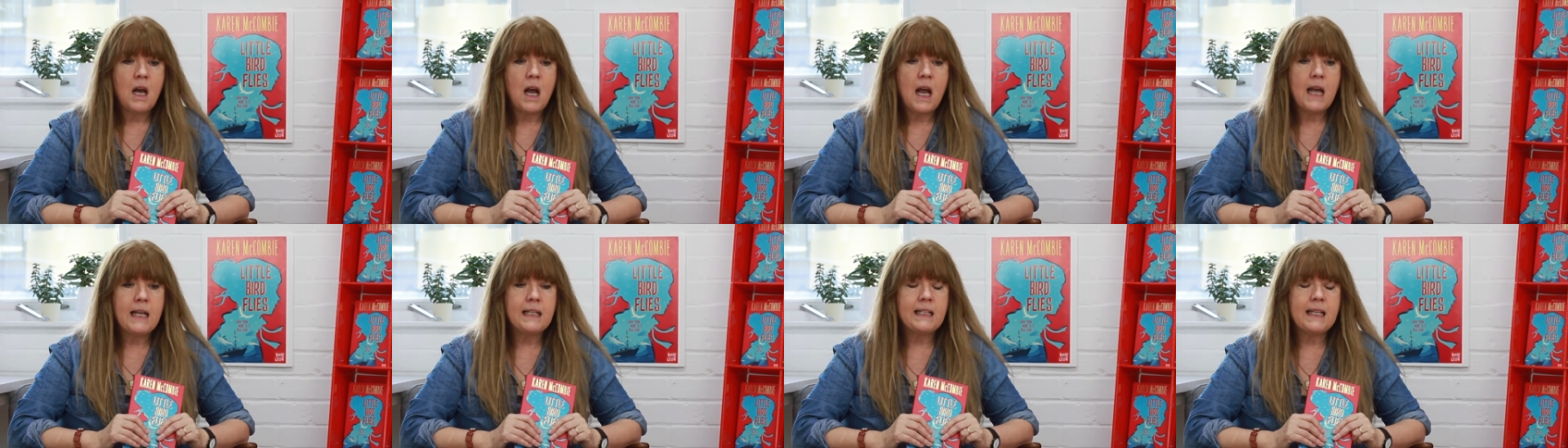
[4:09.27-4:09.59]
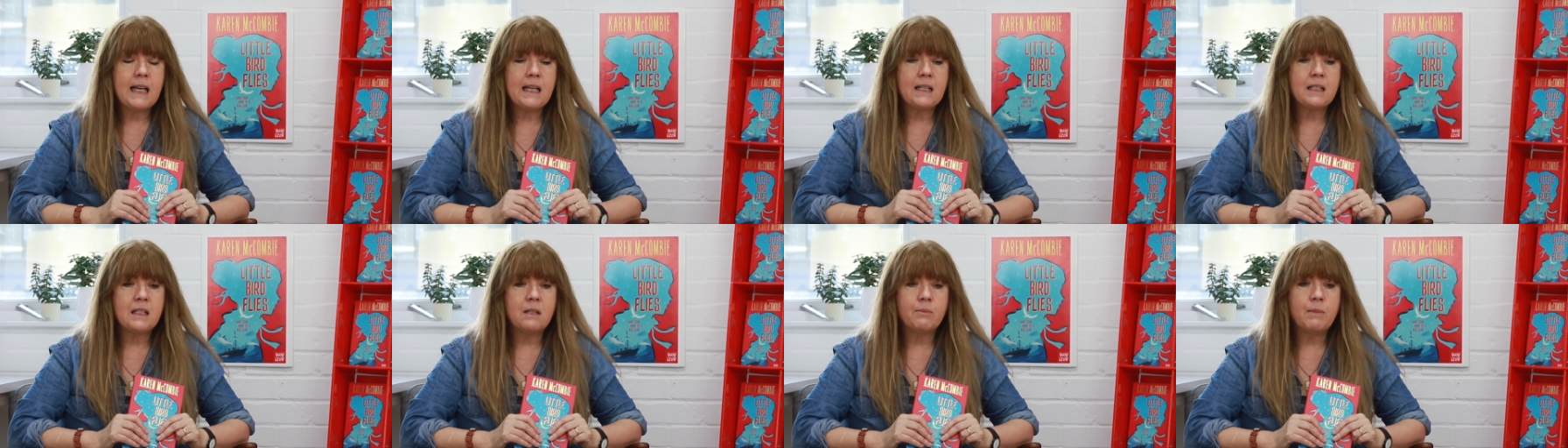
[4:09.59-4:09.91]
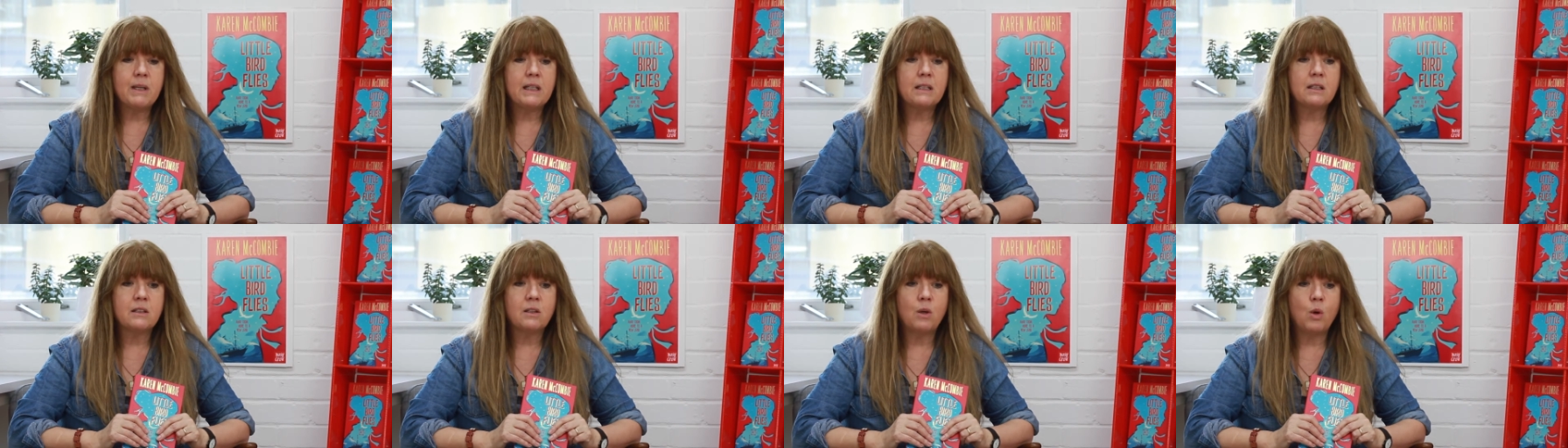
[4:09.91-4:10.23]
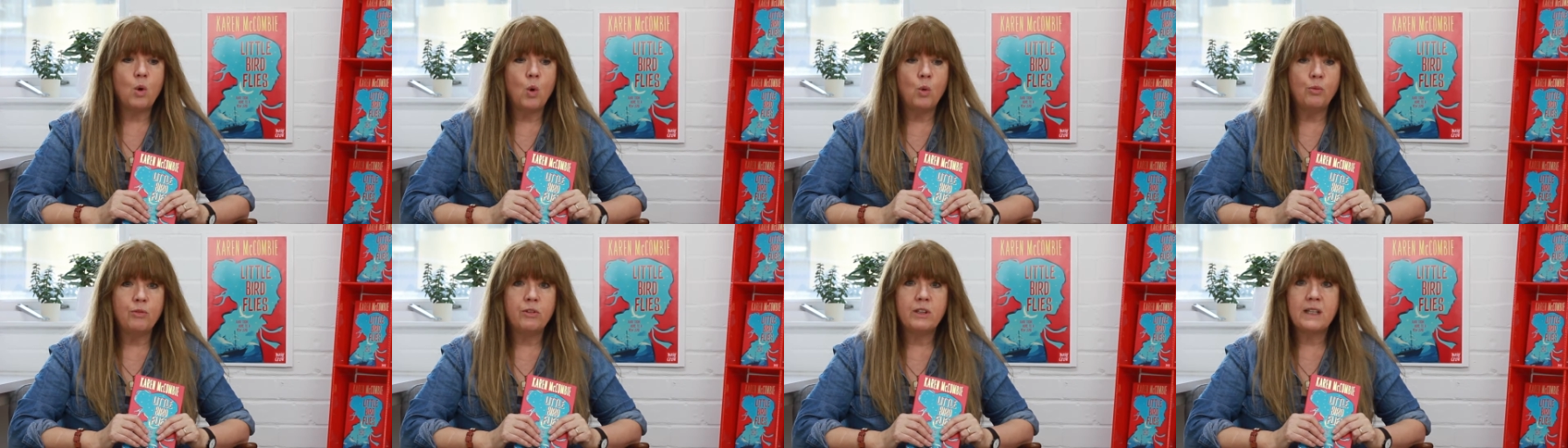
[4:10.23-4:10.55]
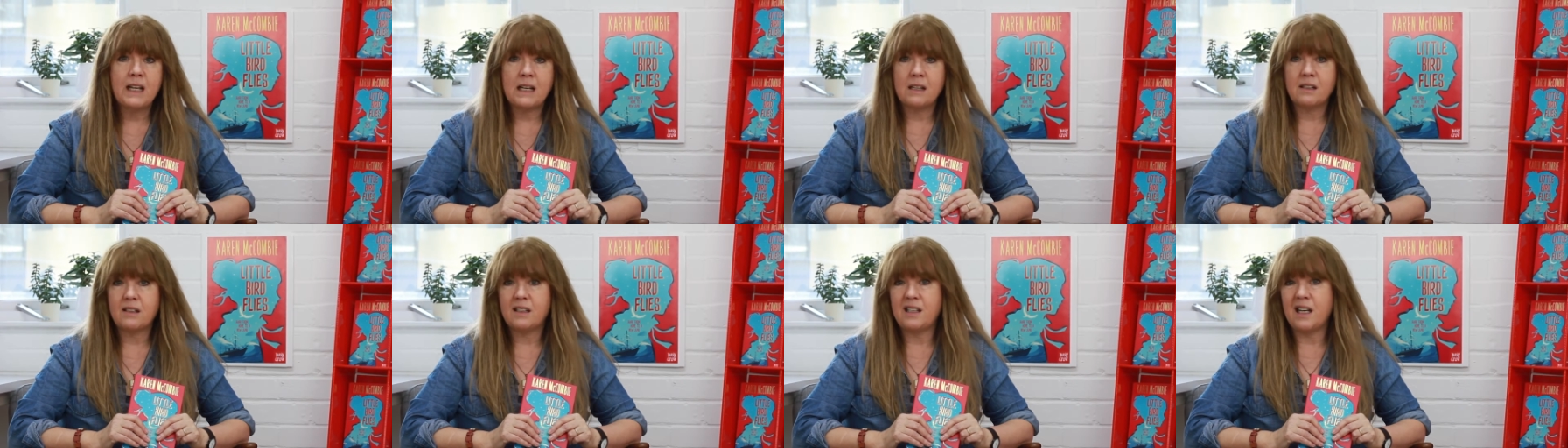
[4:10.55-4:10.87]
It's estimated that over
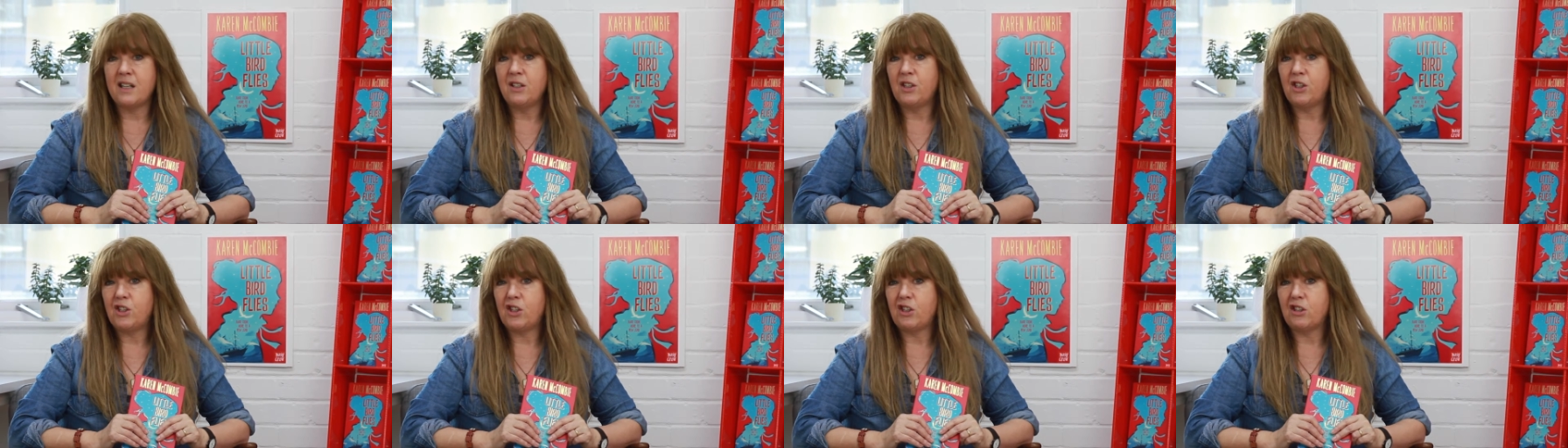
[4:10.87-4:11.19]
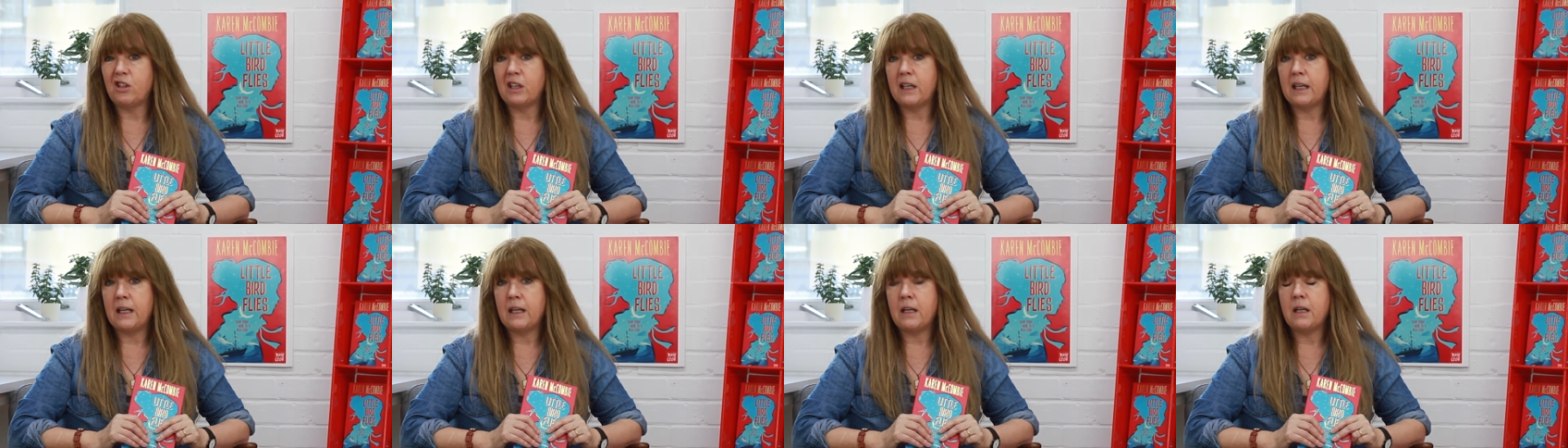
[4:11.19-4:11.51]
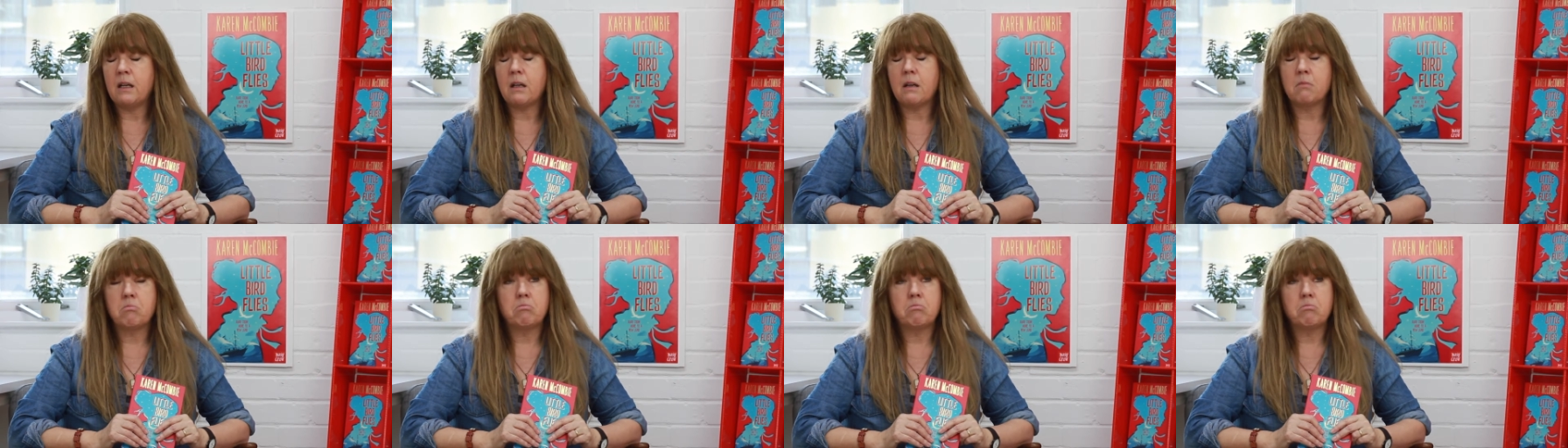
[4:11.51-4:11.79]
that century,